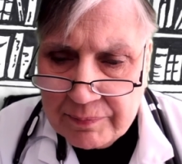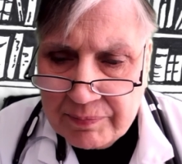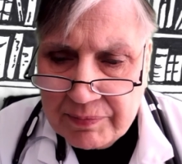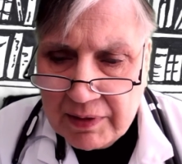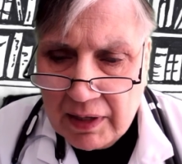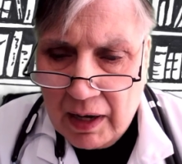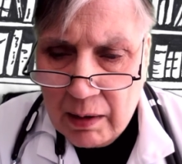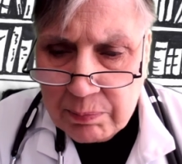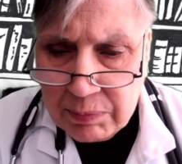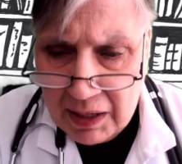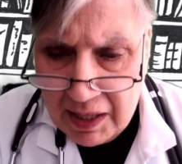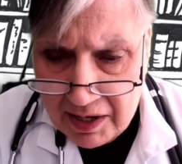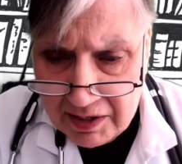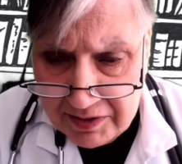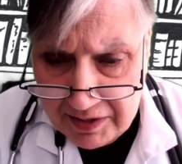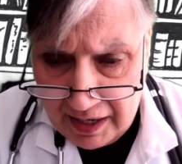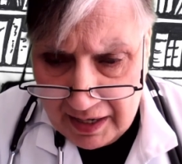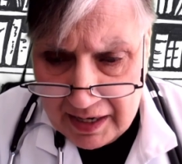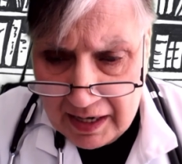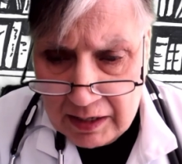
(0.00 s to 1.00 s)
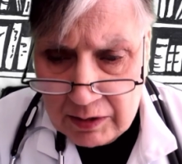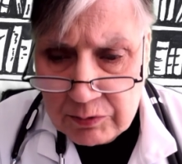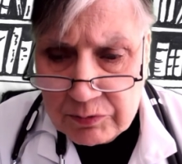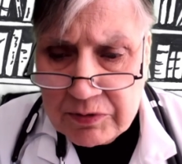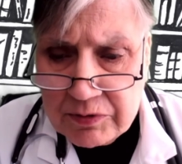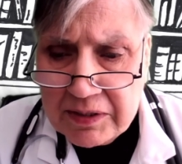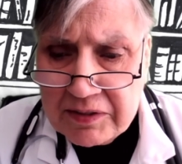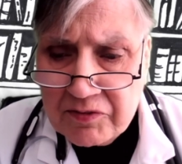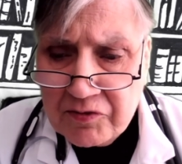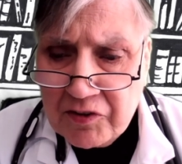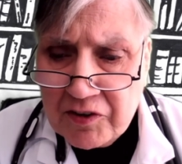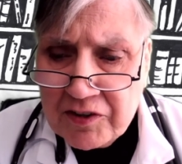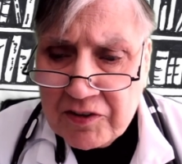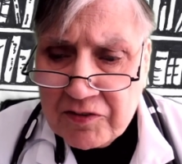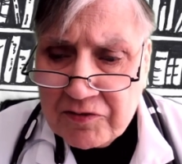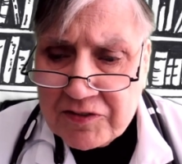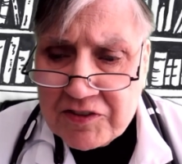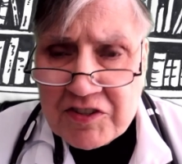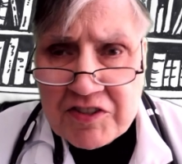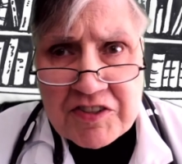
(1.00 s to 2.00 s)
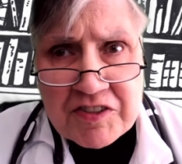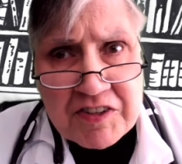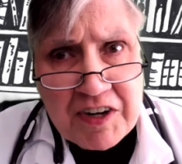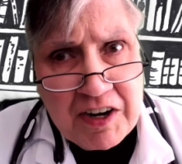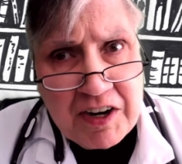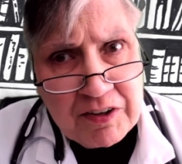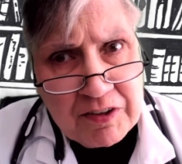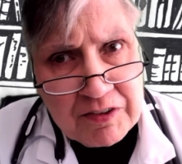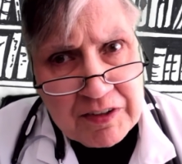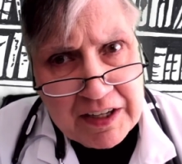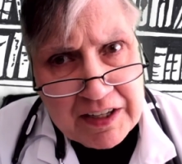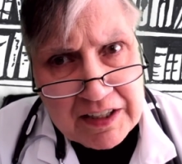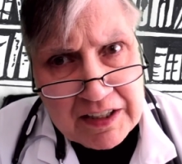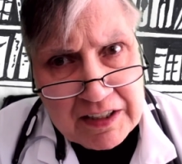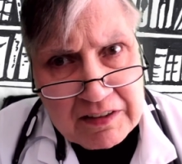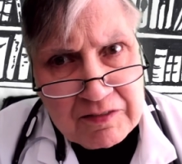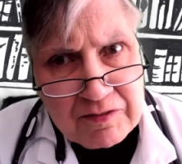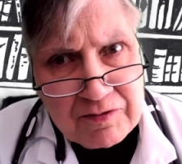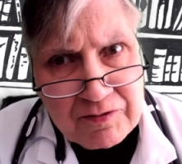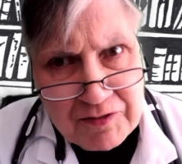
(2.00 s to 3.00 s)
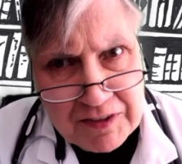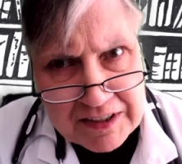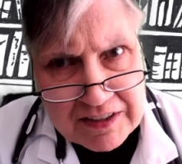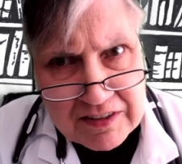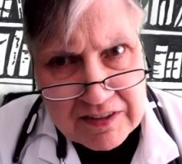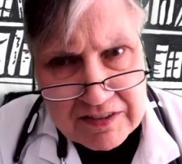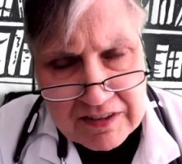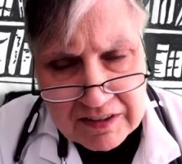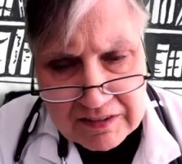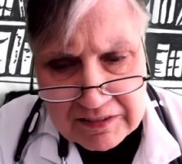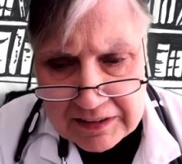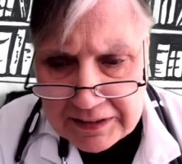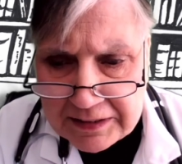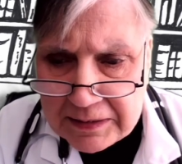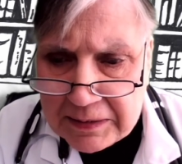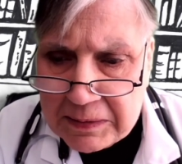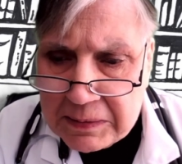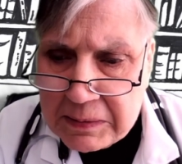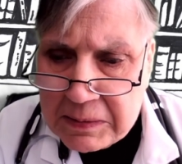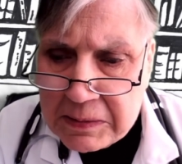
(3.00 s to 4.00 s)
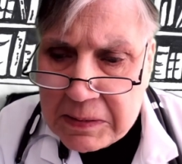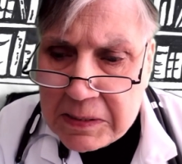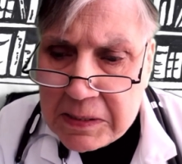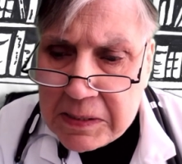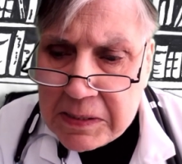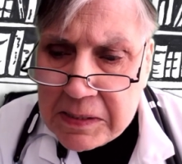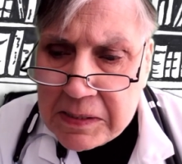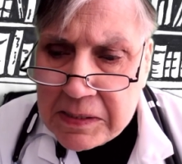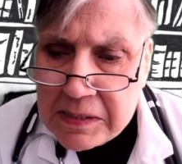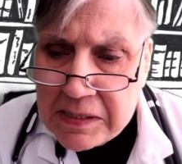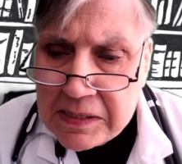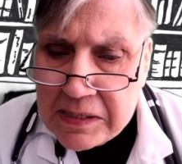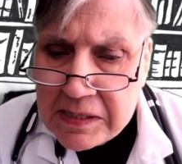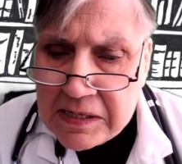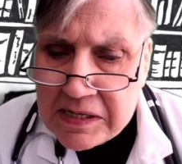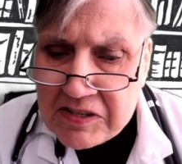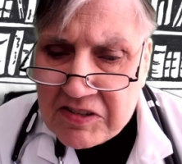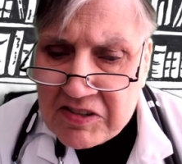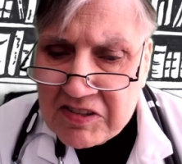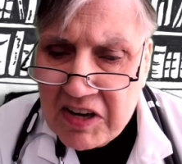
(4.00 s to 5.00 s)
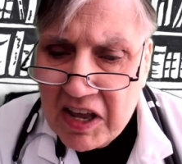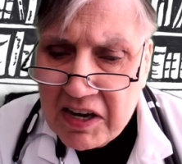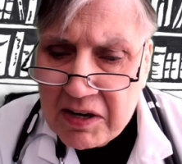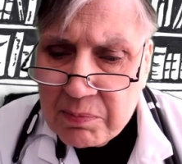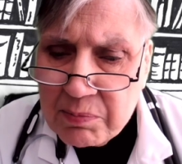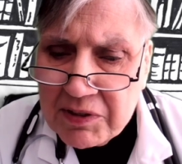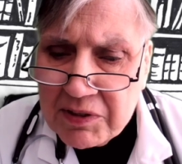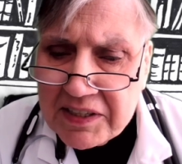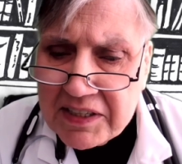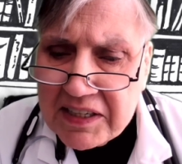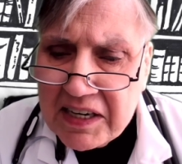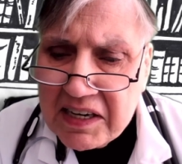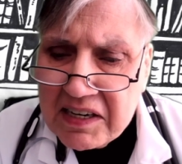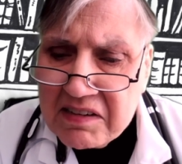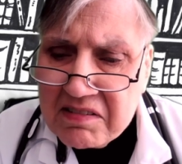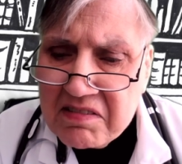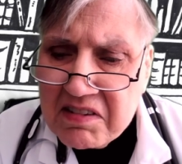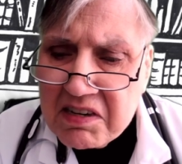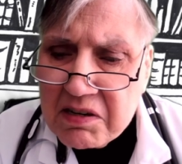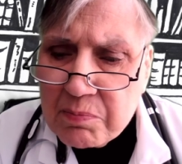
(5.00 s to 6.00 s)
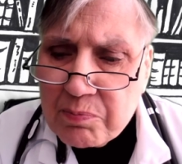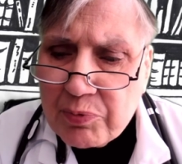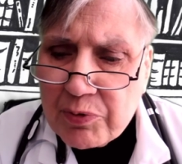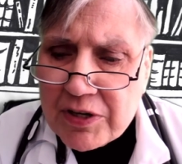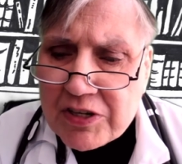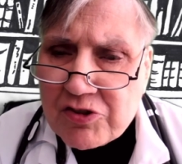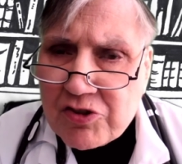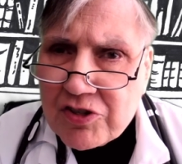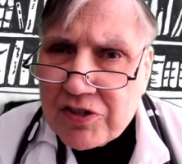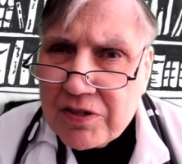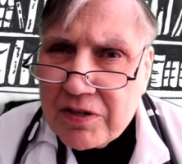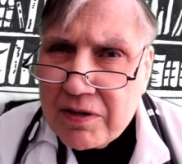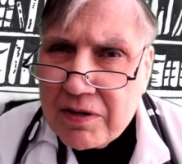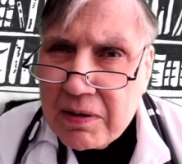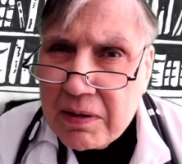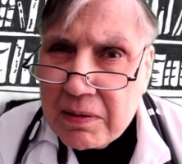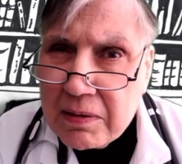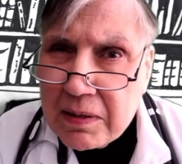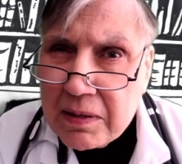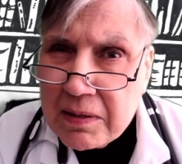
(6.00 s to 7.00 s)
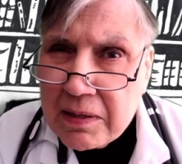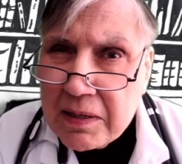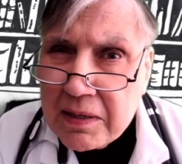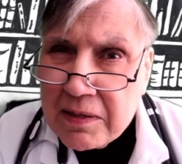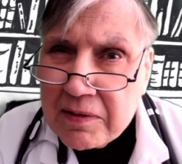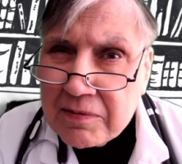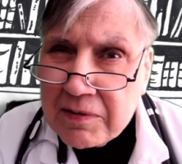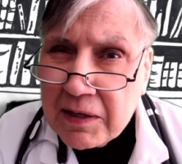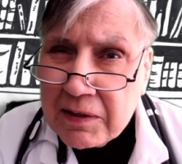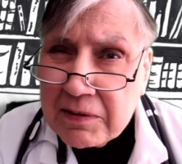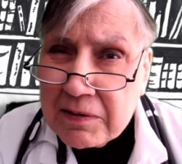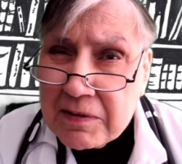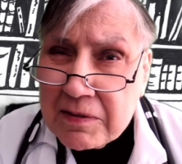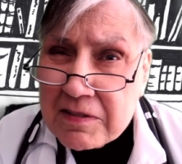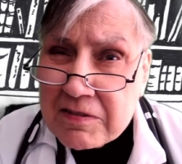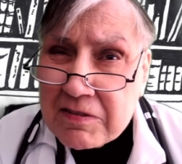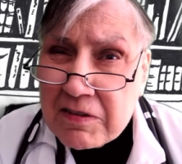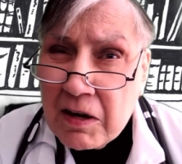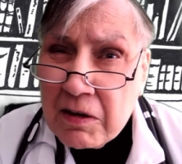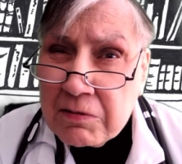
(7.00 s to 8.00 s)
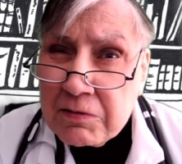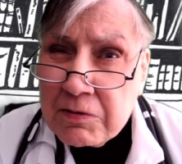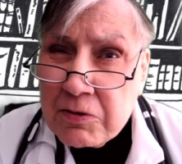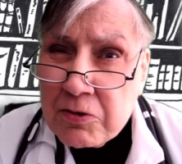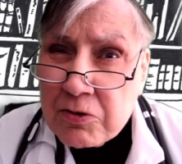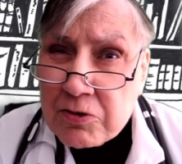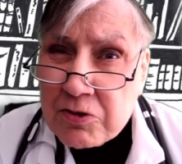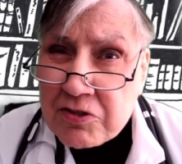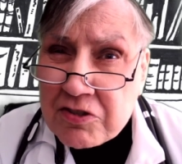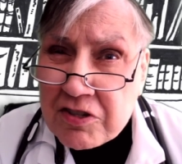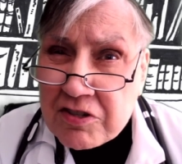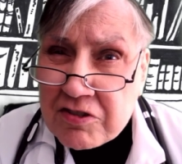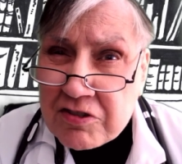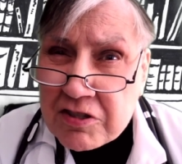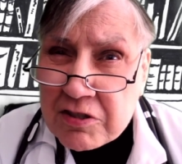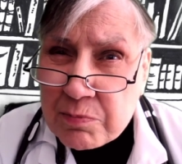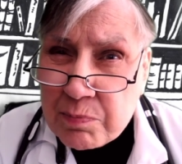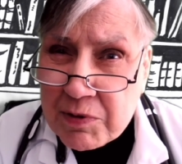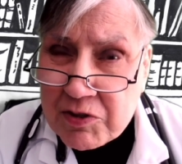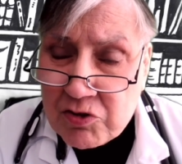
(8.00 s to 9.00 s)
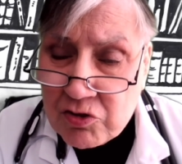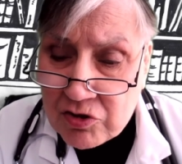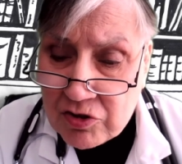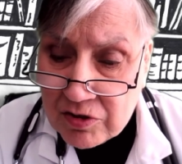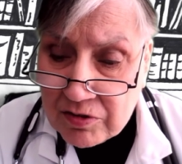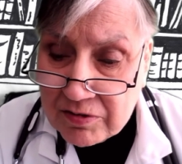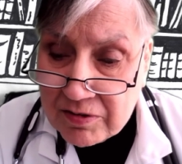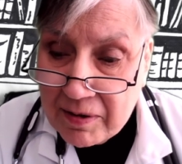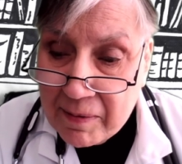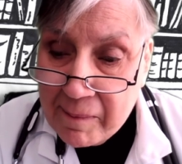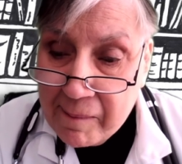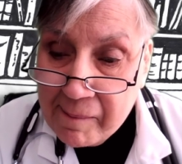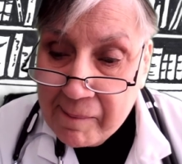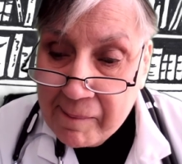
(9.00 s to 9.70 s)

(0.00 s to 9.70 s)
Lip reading: A bloodhound, if stared at fixedly, is liable to gain the impression that it is under suspicion,